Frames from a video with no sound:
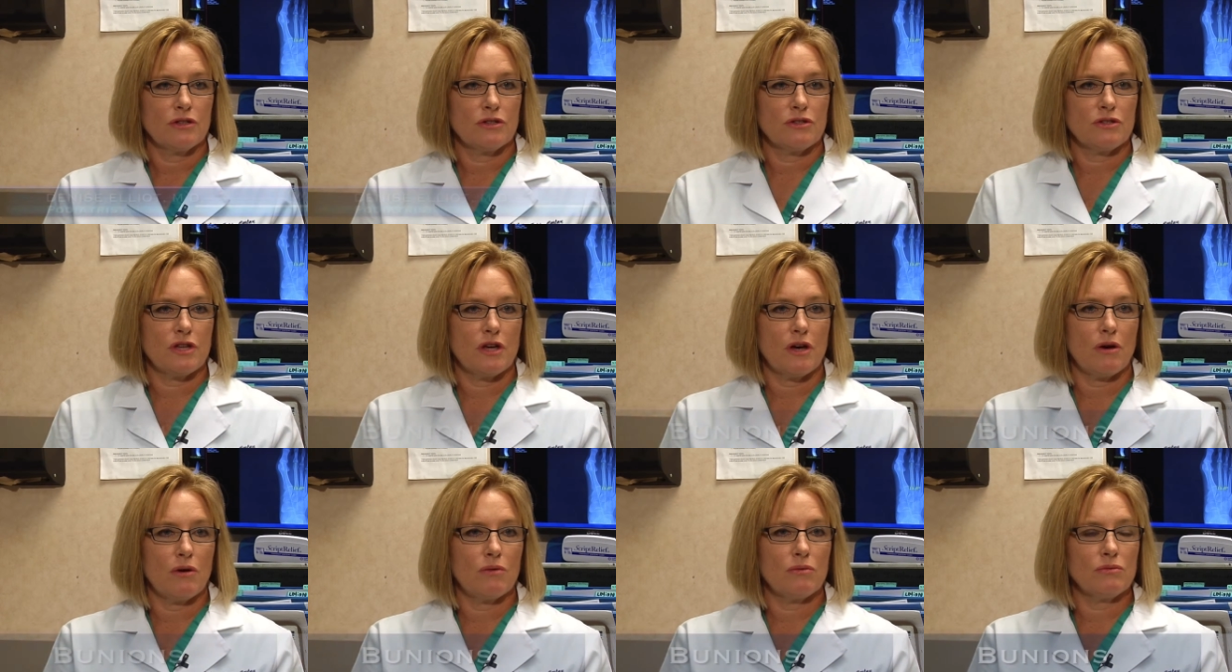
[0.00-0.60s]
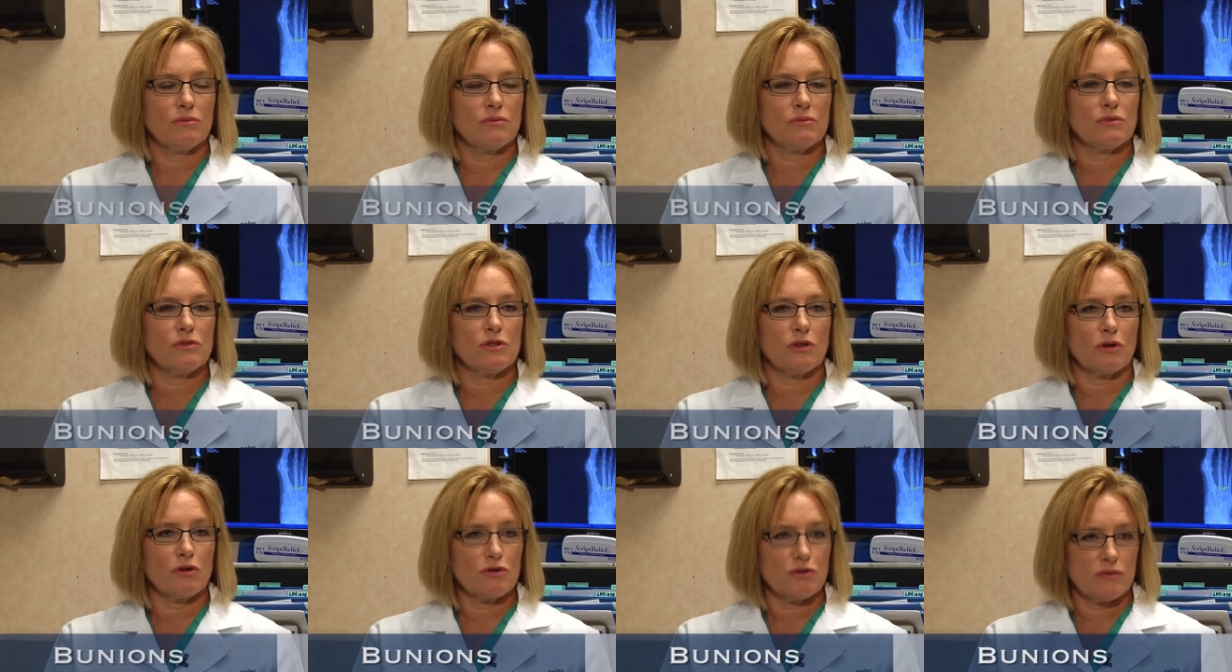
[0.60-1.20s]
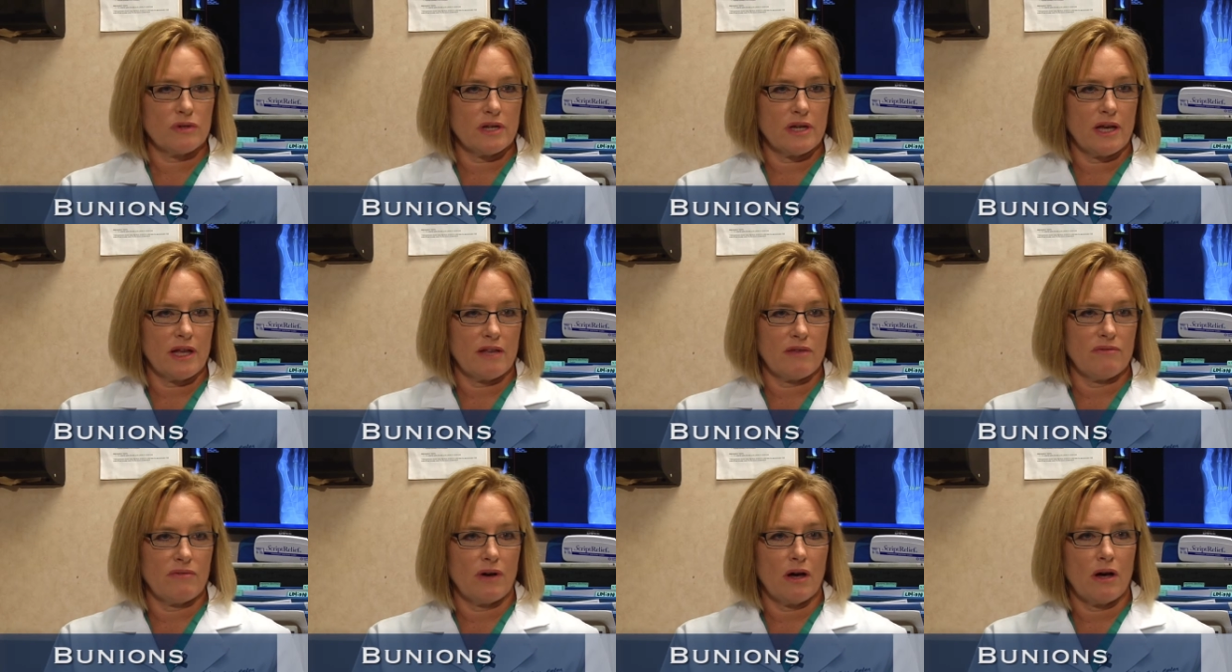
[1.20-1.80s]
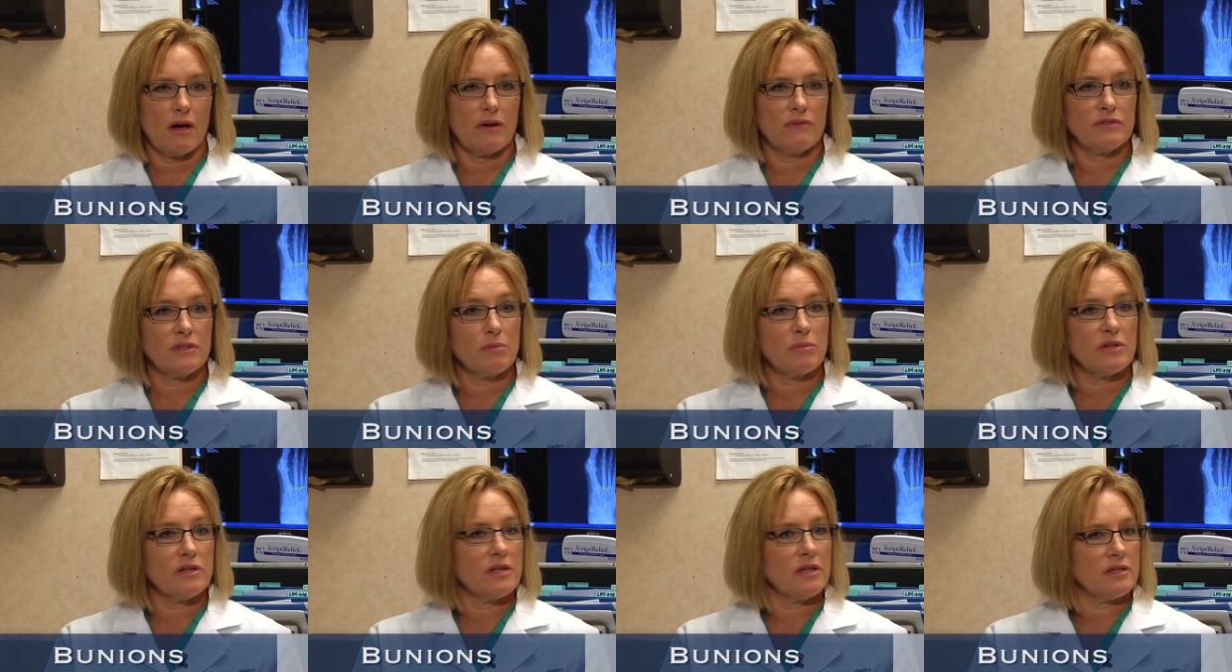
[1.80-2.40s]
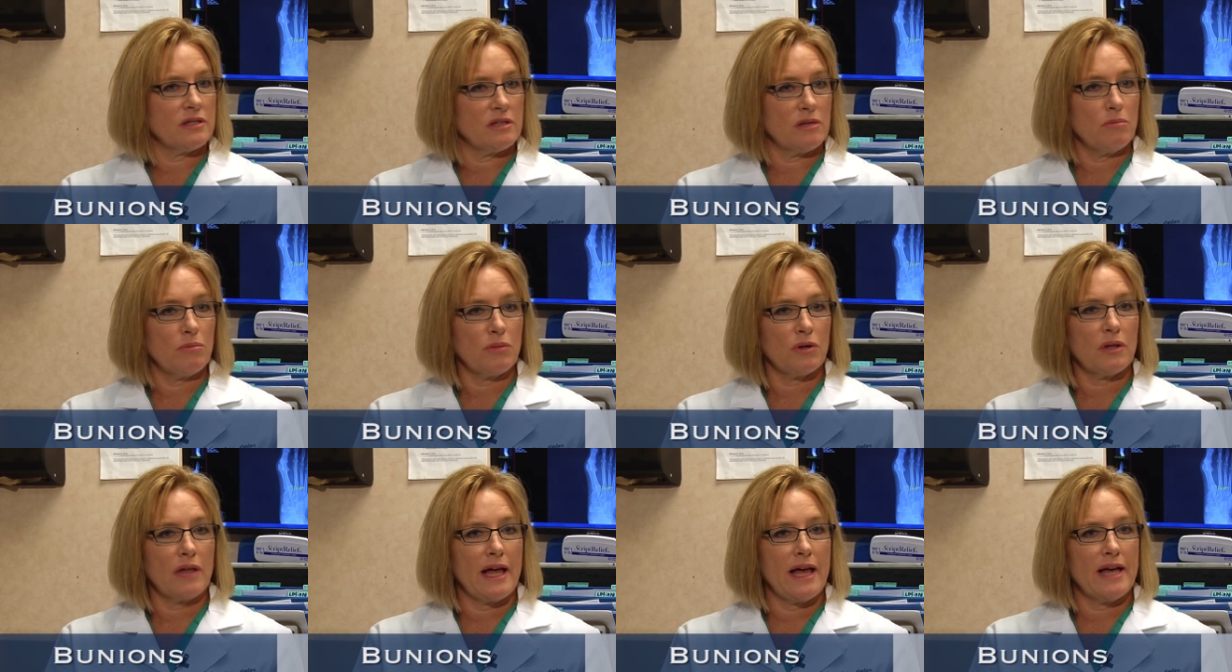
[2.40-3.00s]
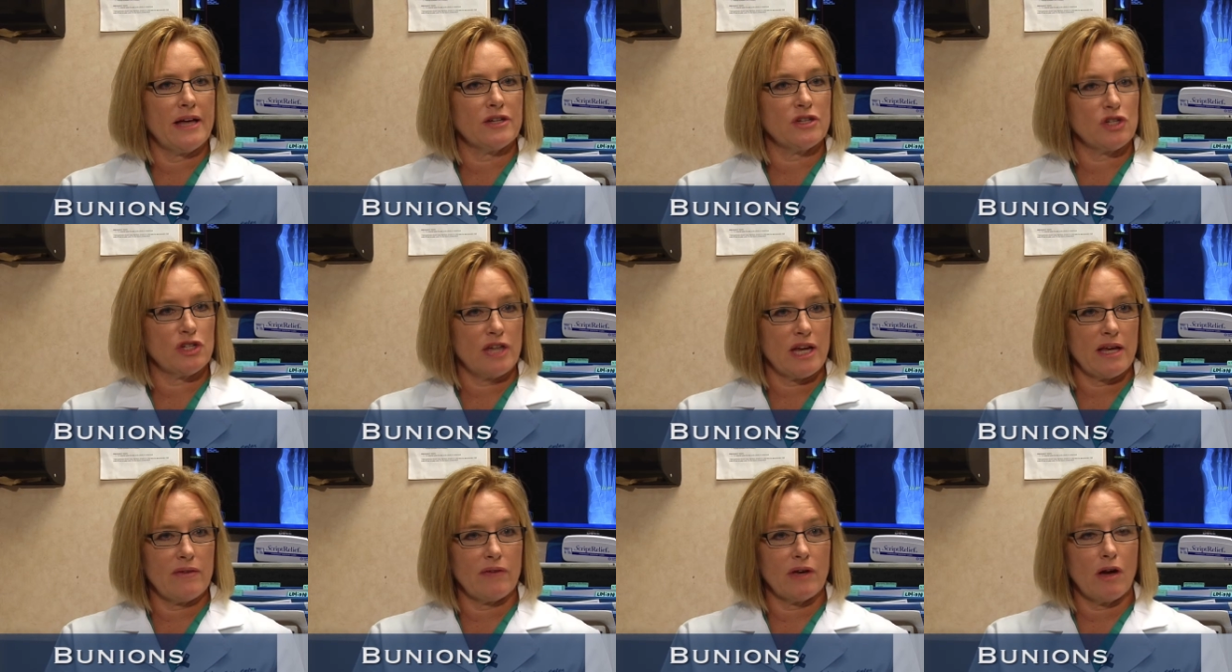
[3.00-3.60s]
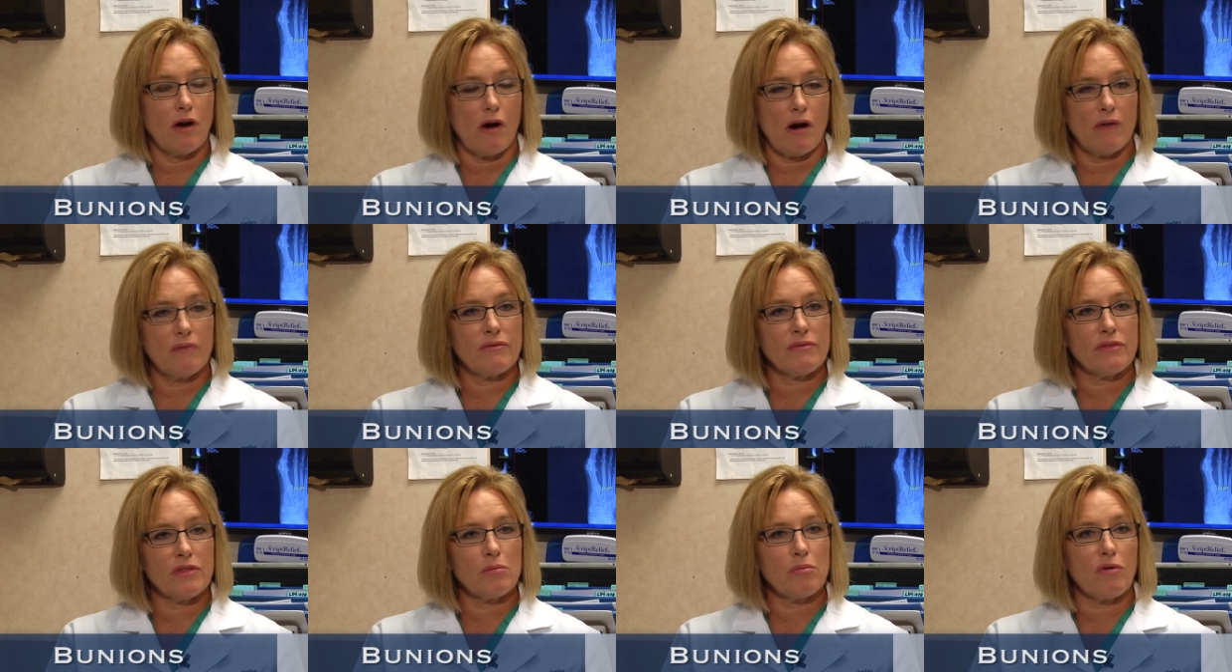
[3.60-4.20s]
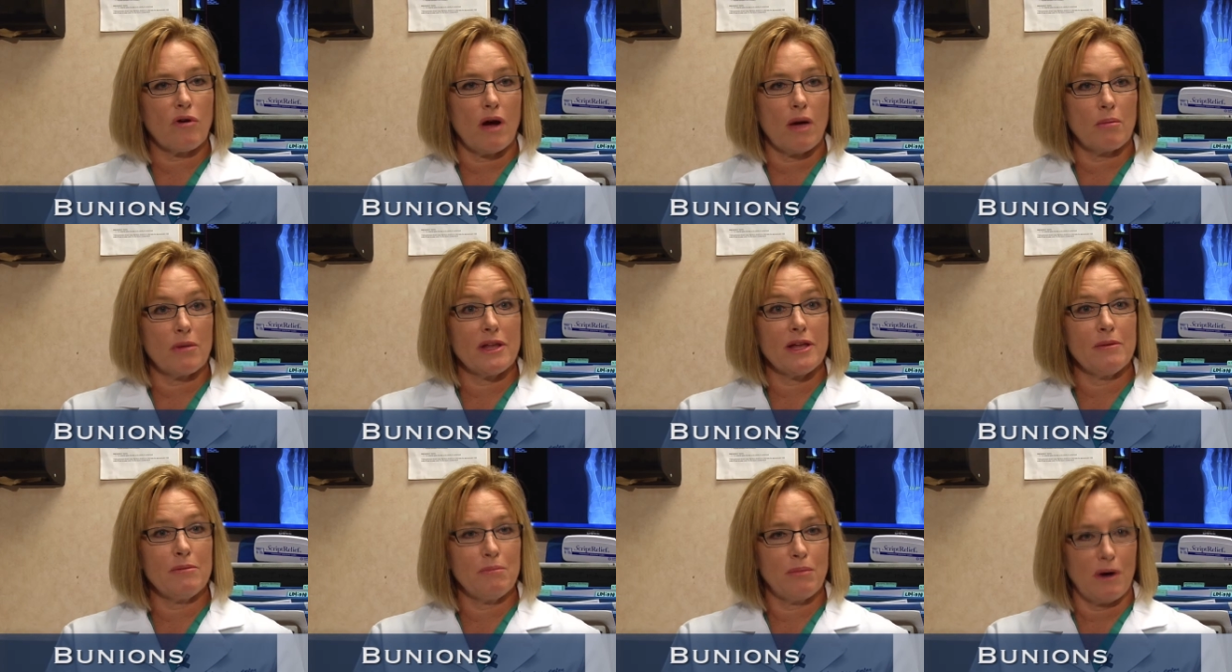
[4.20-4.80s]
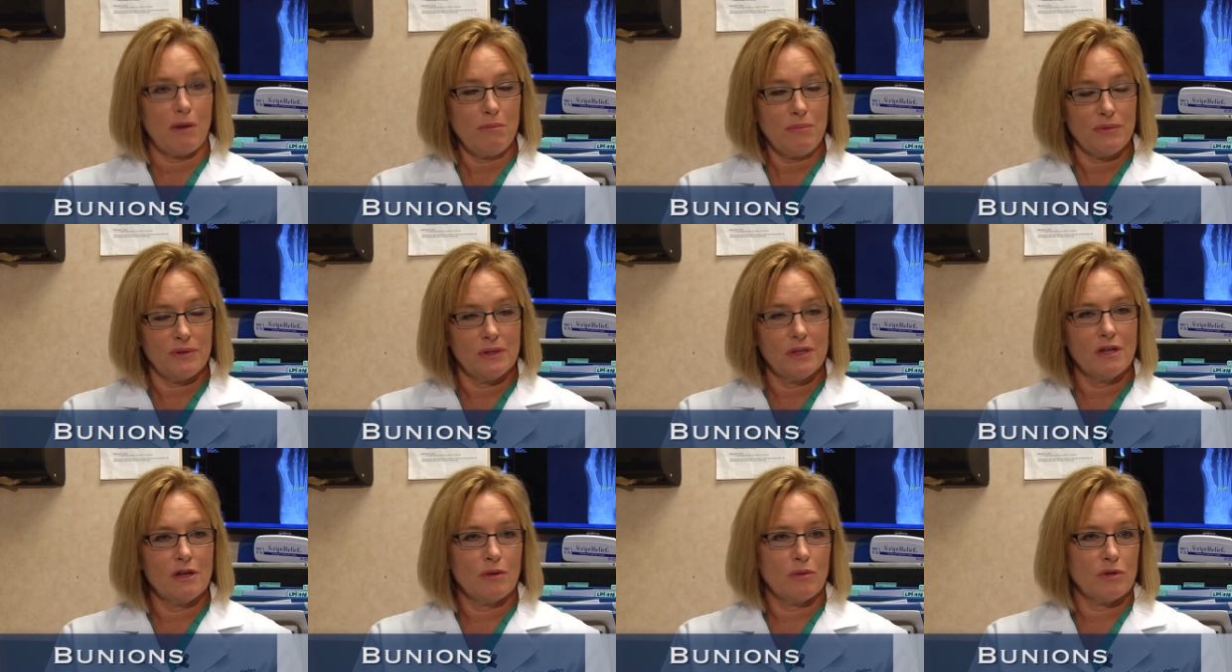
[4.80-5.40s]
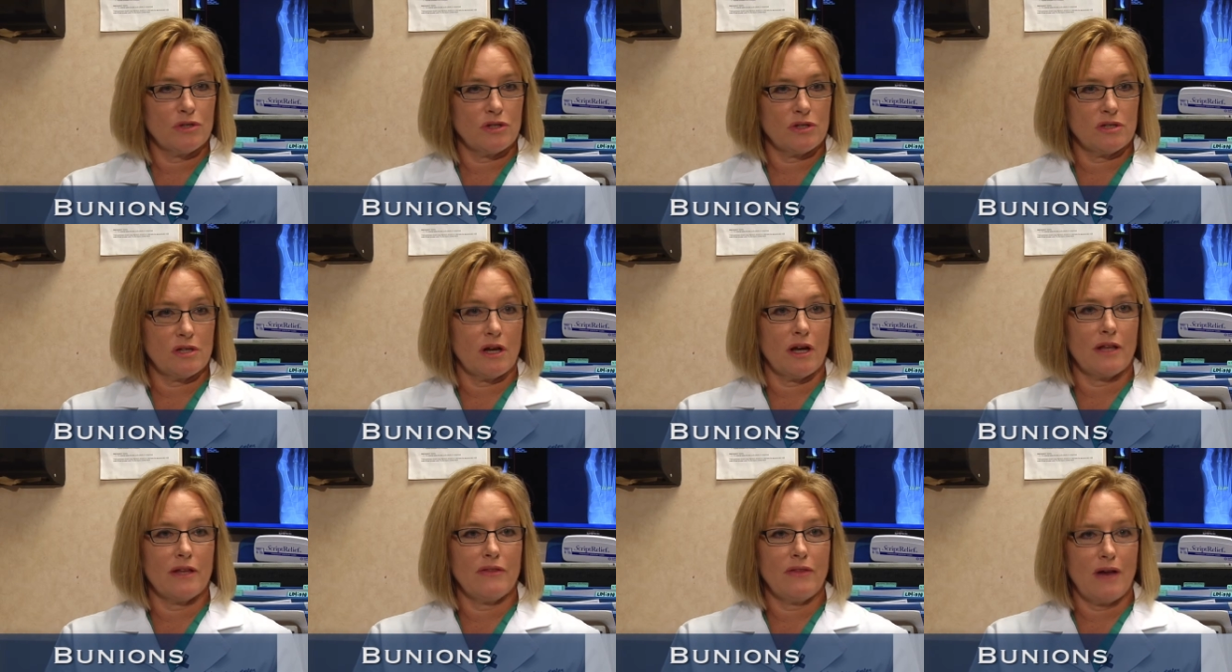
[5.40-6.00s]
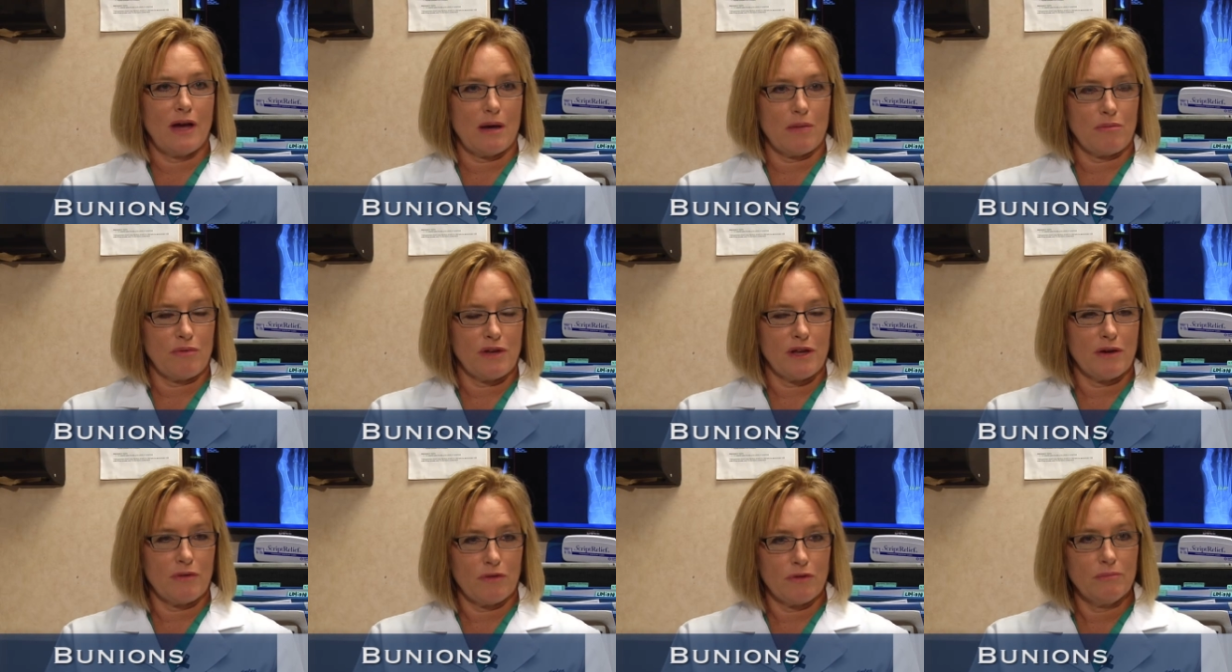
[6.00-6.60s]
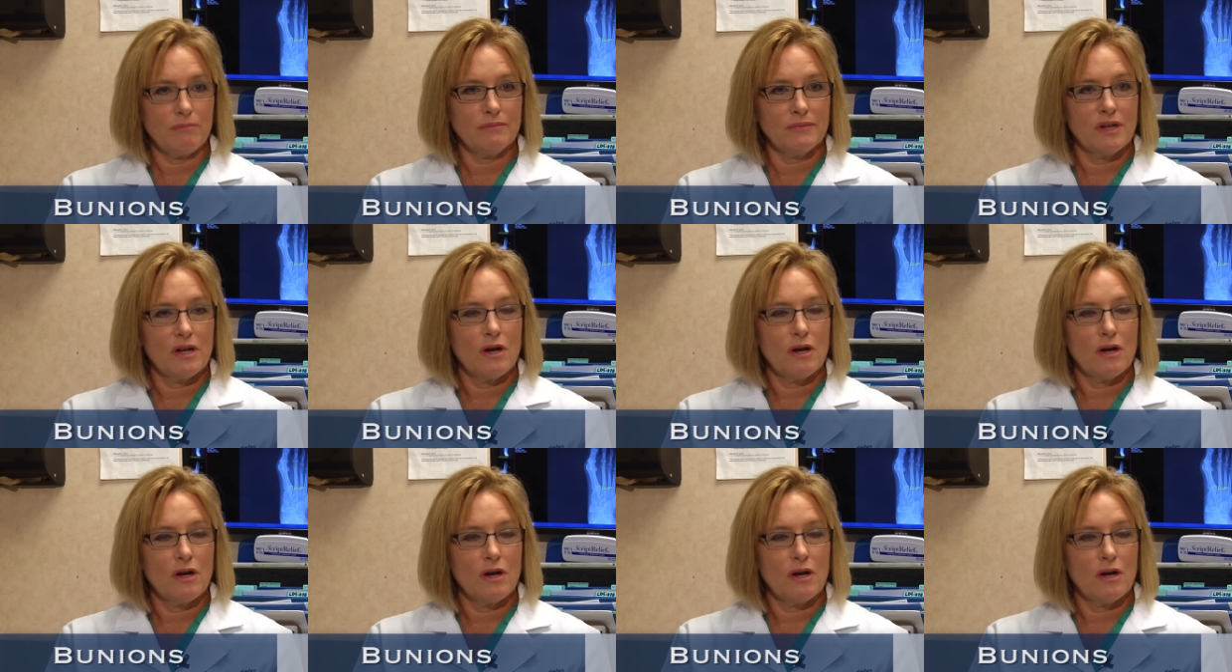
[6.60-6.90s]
So surgery can involve something as simple as shaving off the prominent bump, which is done in the operating room,